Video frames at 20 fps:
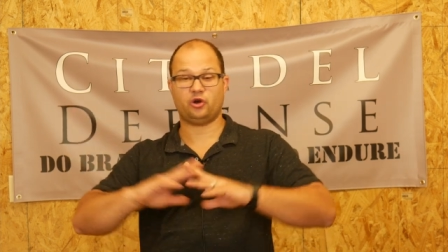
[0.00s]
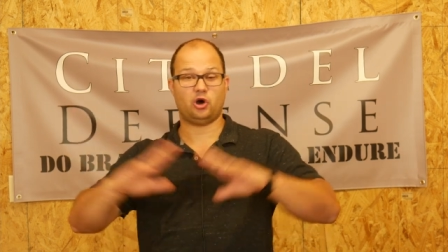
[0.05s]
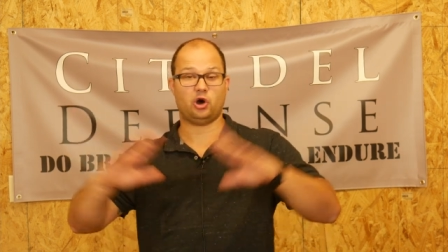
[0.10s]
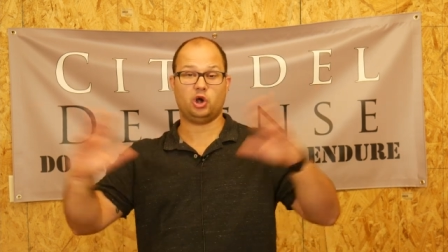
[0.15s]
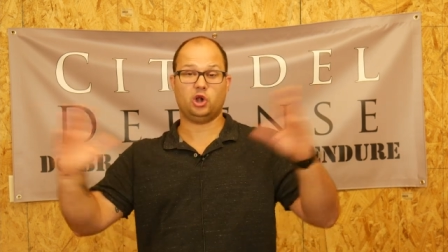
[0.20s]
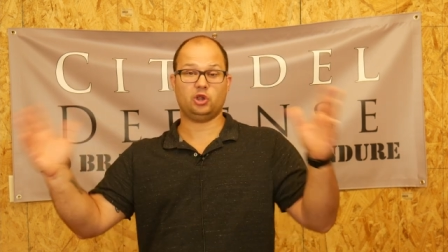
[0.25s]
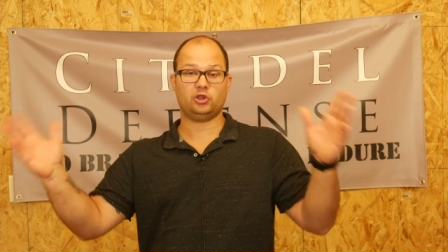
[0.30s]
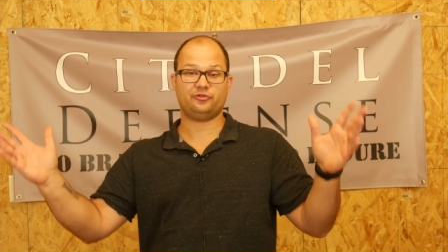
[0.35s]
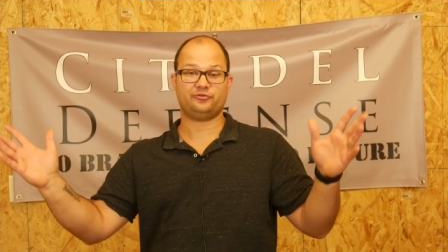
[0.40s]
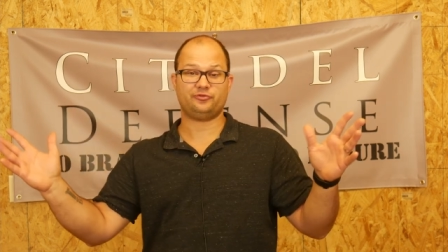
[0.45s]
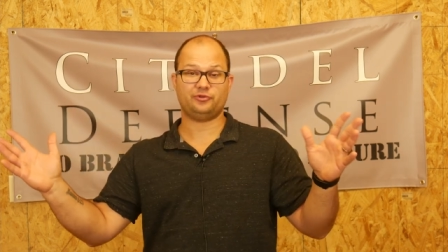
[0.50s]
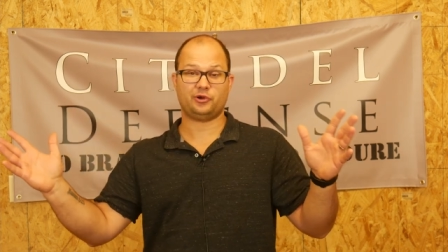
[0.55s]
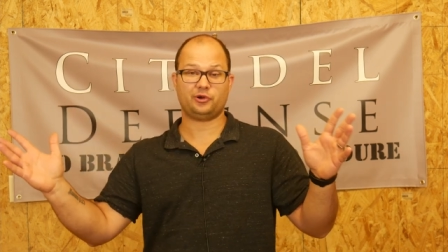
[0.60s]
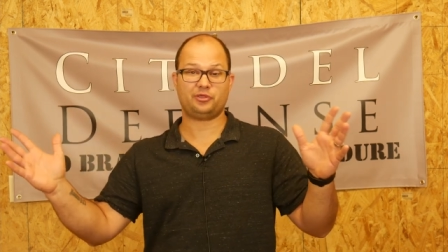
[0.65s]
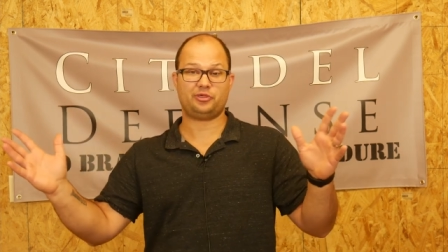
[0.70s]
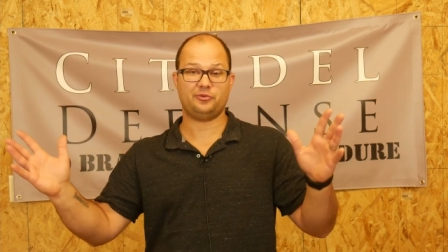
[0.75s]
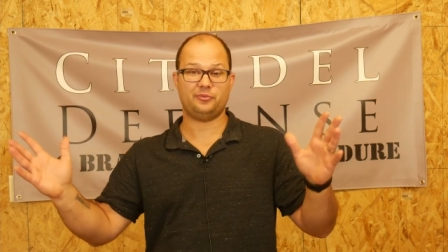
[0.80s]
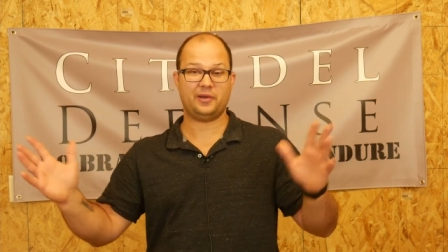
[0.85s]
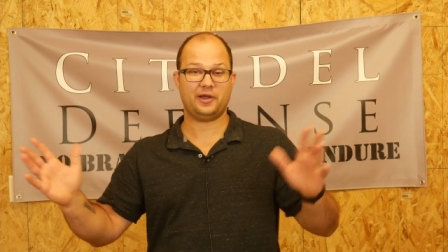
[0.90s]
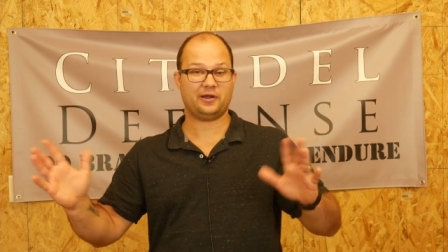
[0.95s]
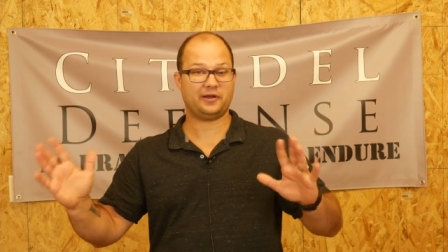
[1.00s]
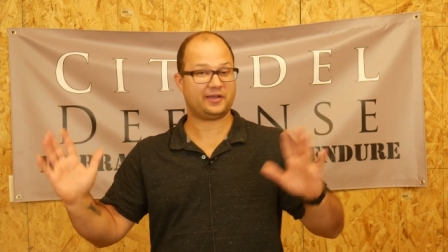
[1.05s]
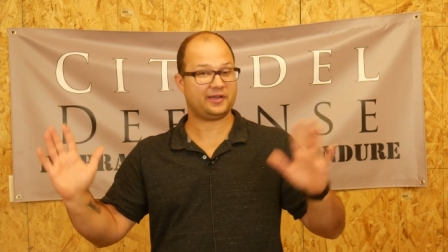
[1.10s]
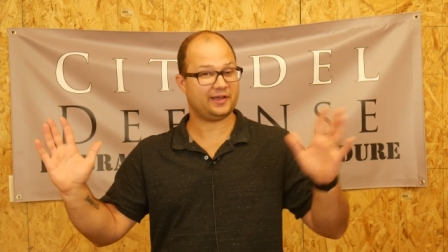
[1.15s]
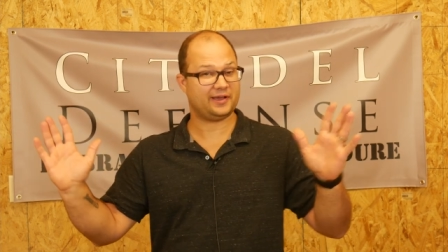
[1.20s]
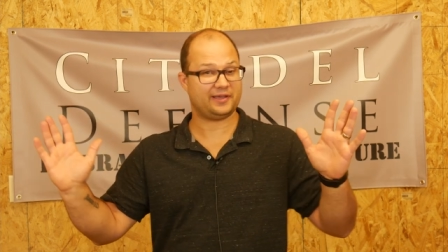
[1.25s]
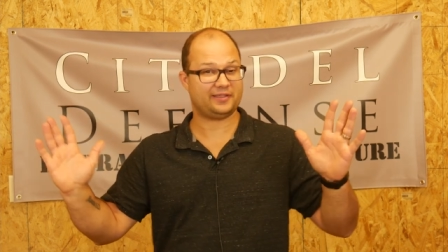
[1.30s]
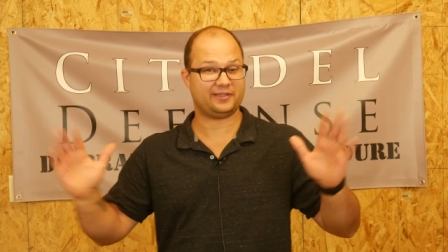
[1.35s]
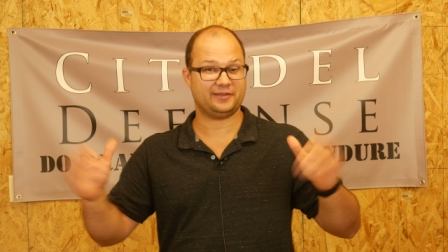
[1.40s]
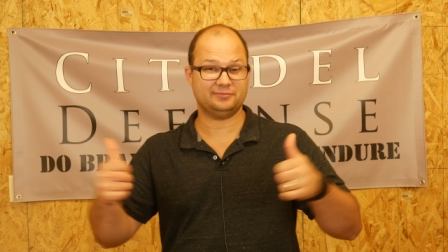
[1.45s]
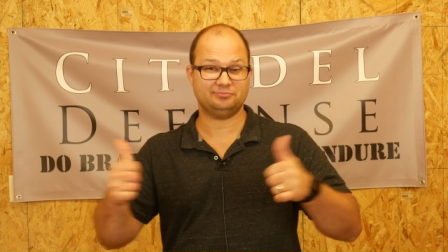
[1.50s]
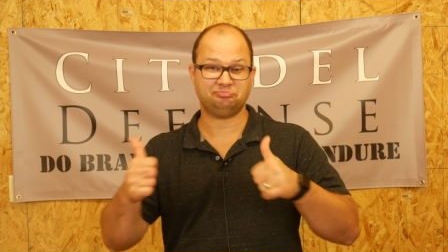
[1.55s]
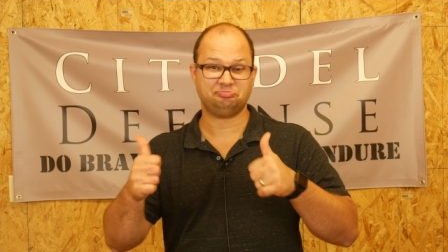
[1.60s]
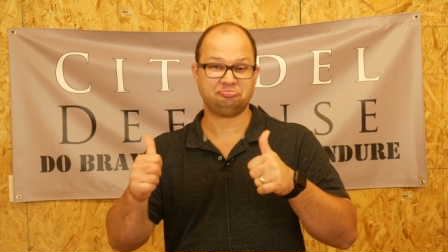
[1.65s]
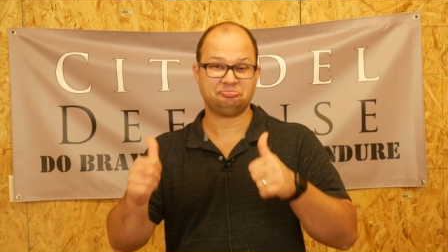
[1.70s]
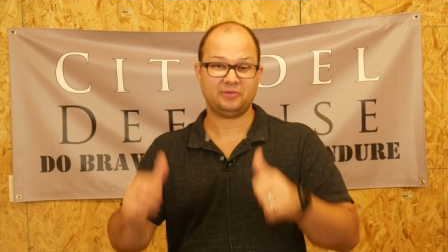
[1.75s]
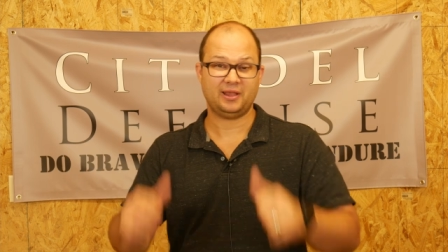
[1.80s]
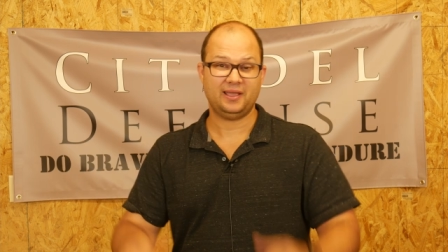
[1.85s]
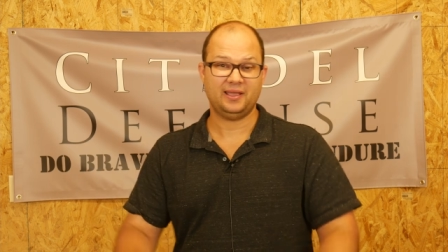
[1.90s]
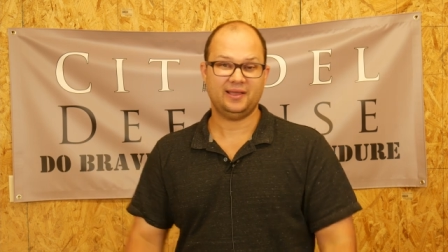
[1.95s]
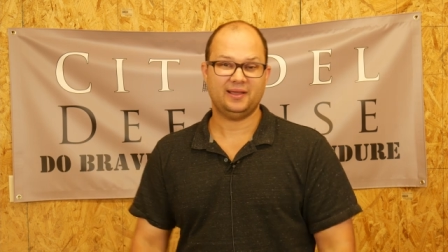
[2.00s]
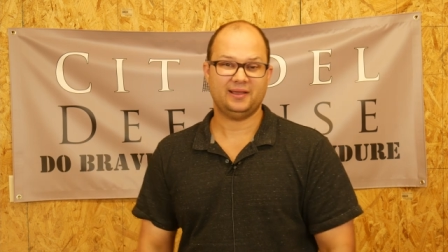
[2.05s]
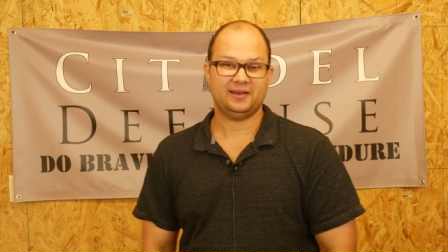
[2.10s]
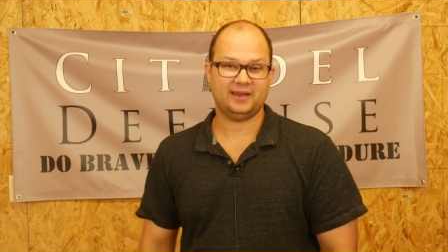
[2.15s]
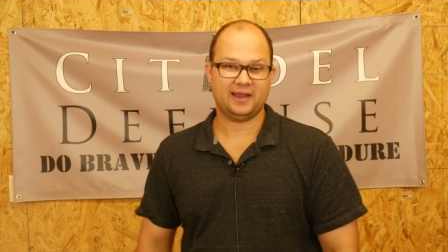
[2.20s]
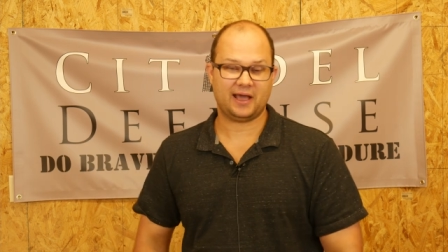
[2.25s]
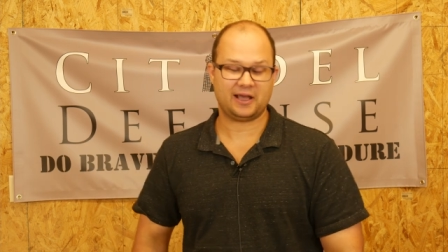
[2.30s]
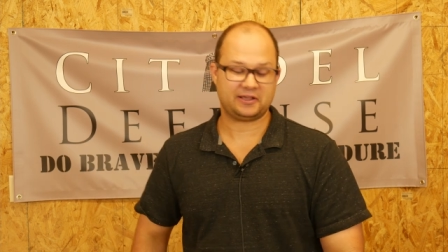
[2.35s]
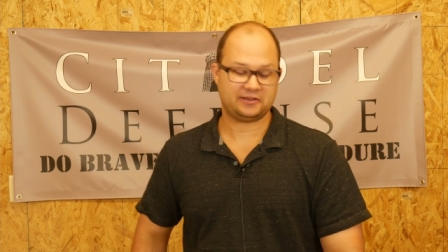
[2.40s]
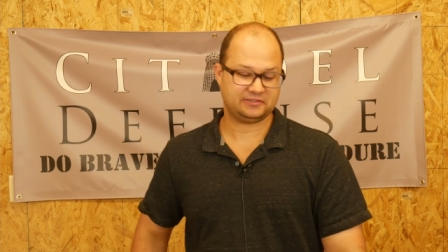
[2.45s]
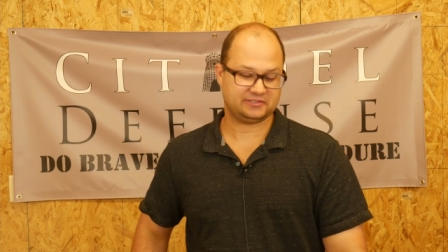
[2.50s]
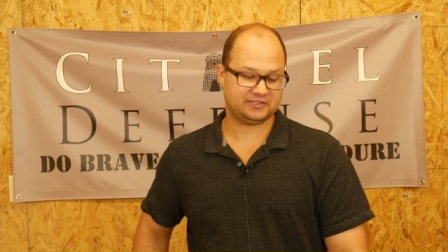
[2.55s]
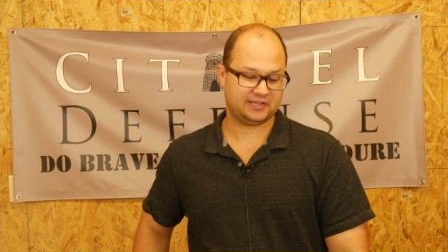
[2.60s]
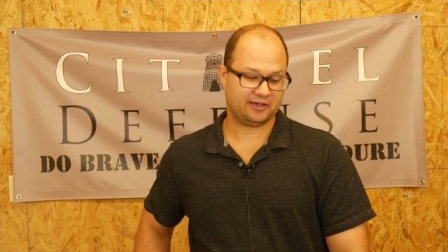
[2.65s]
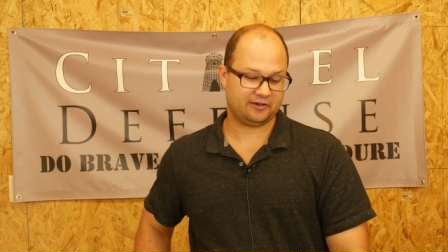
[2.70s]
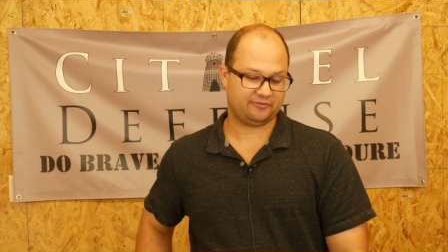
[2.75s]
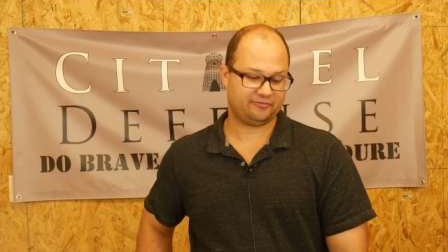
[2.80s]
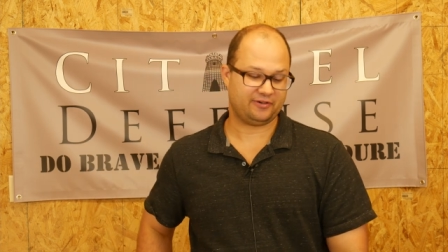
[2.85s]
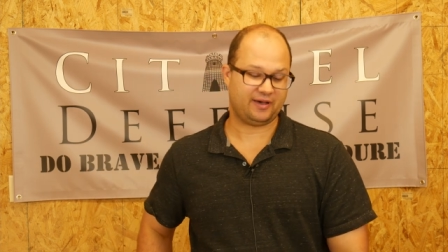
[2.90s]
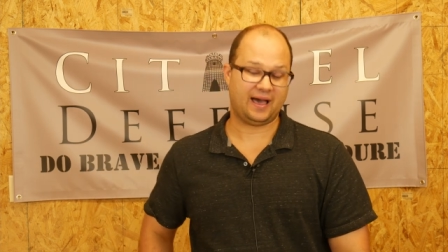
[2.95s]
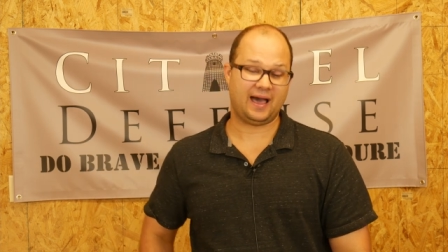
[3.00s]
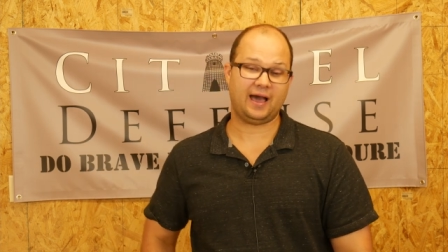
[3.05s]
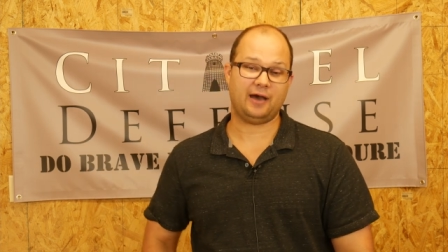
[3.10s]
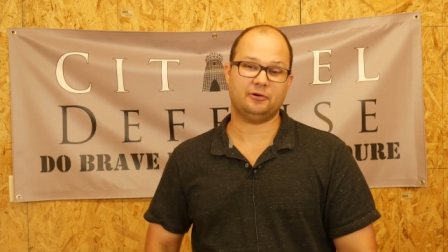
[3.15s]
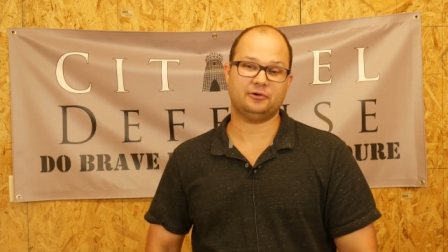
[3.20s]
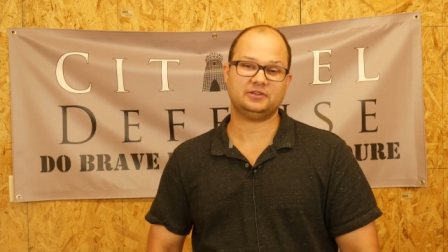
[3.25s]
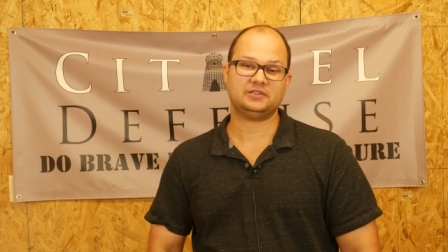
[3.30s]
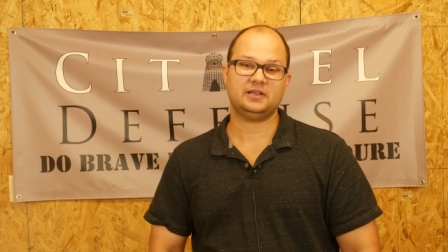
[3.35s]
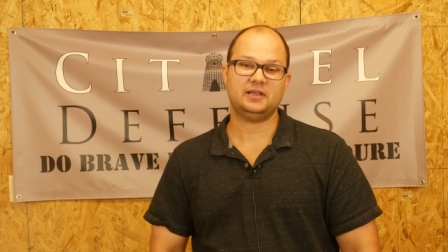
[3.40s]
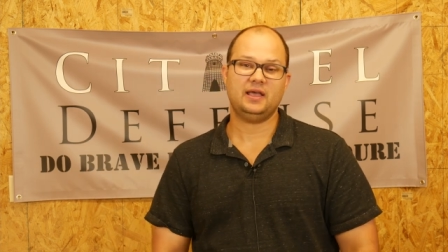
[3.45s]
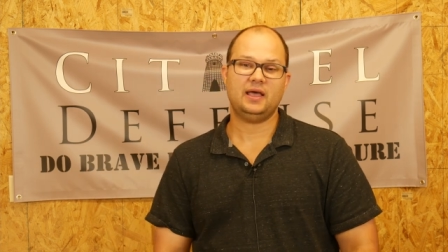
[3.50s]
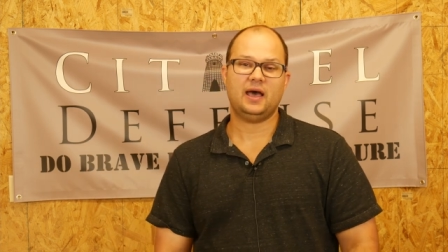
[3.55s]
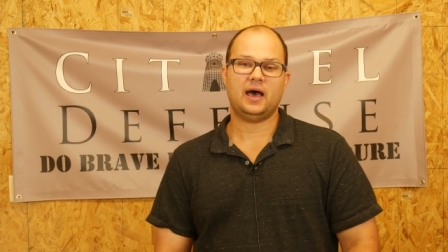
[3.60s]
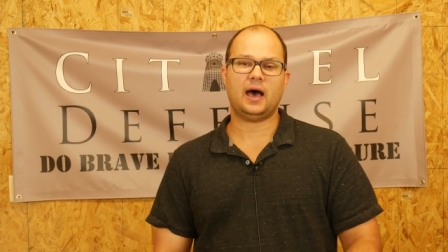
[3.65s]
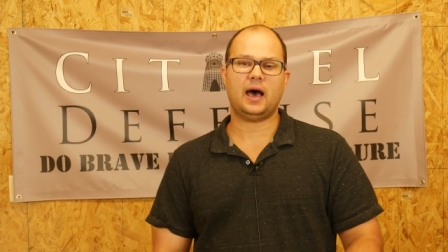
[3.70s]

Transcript: all of North America, then knock yourself out.